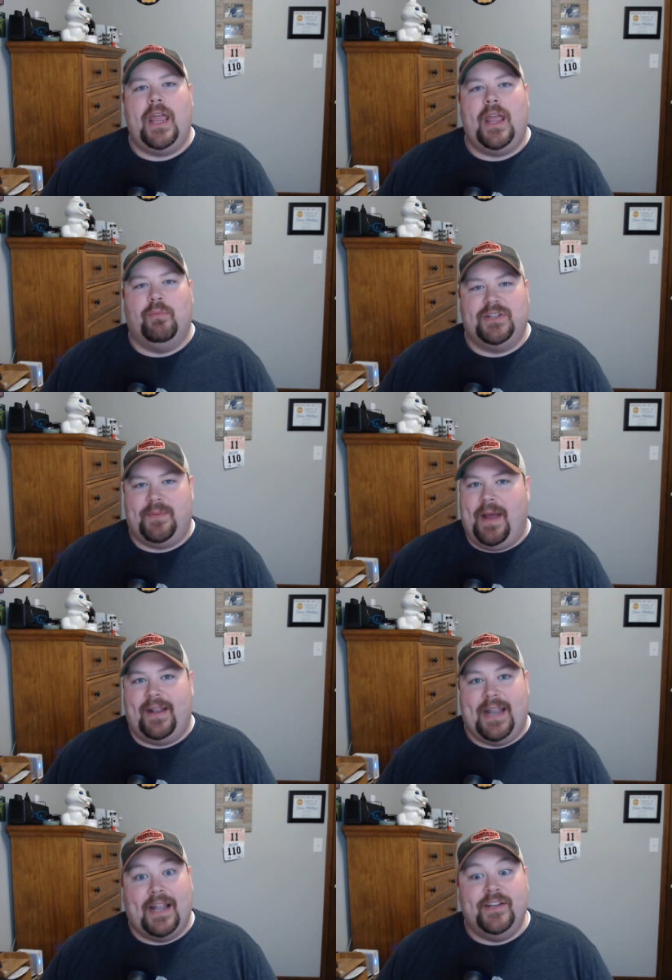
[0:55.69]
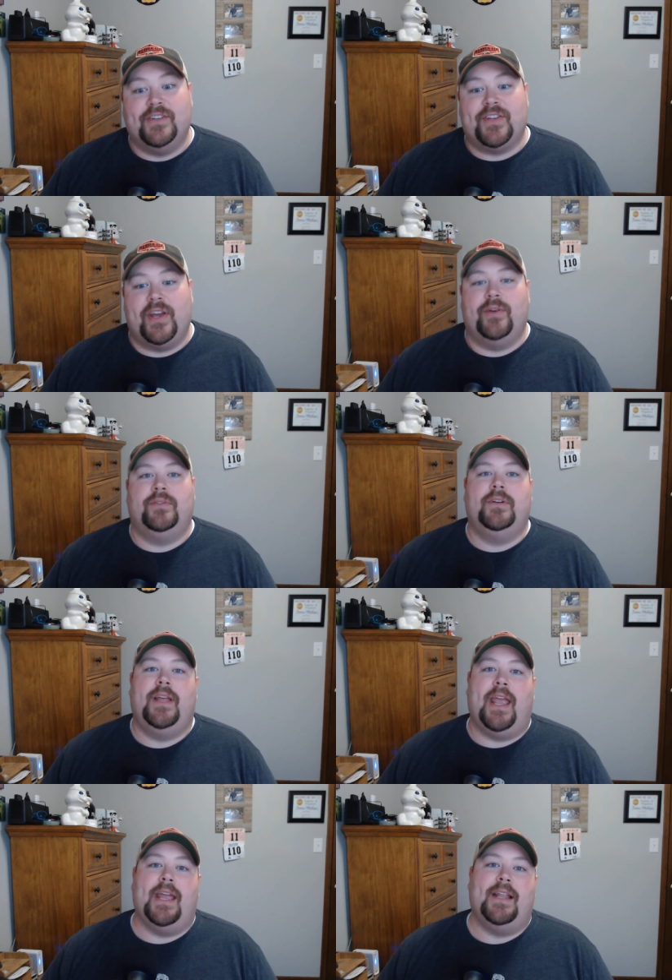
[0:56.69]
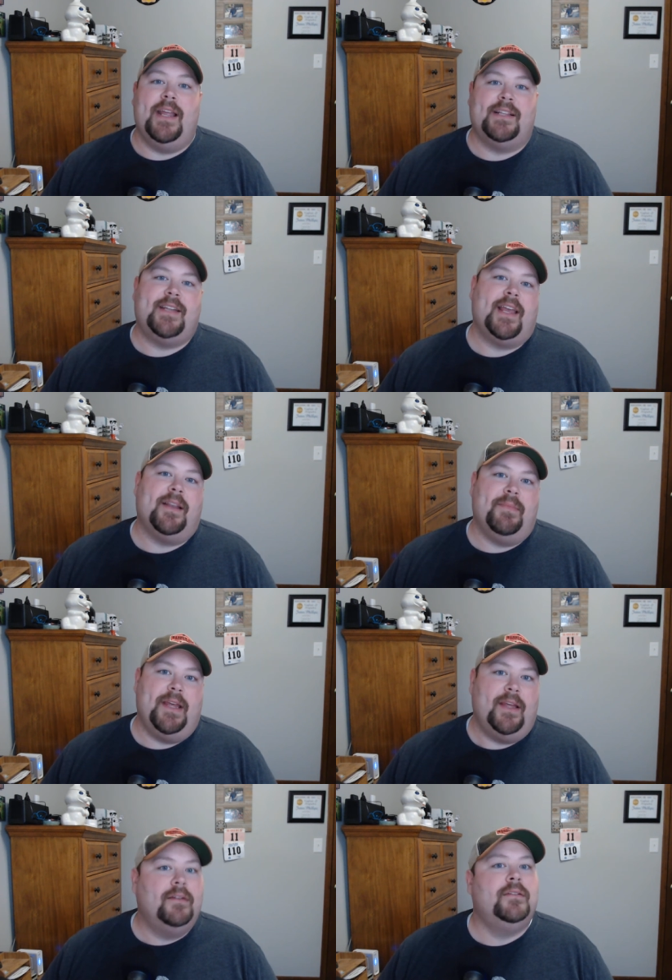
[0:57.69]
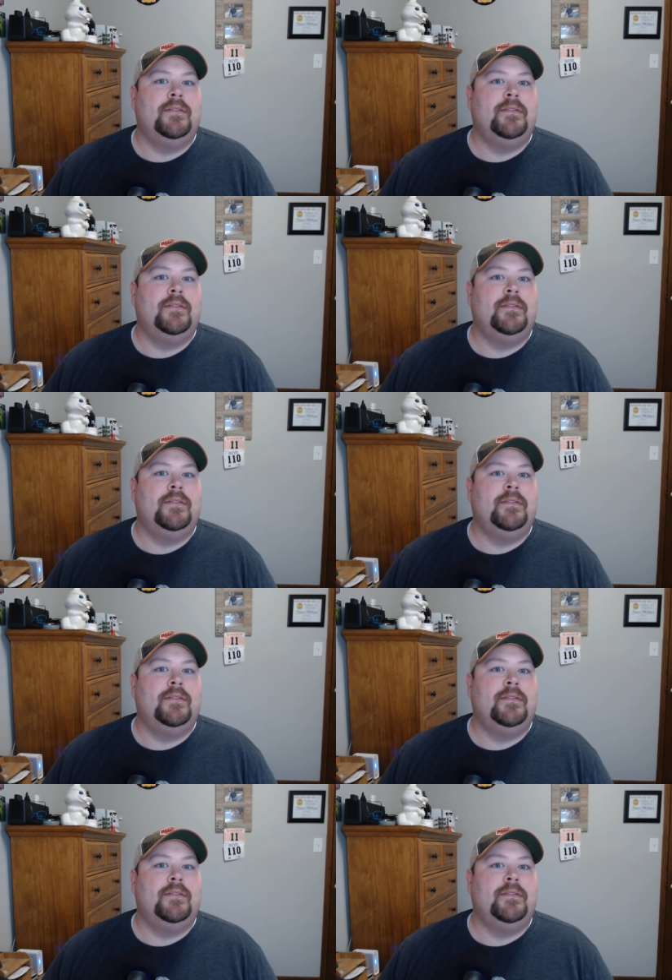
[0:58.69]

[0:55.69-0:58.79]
it was about nine years ago. And it's taken me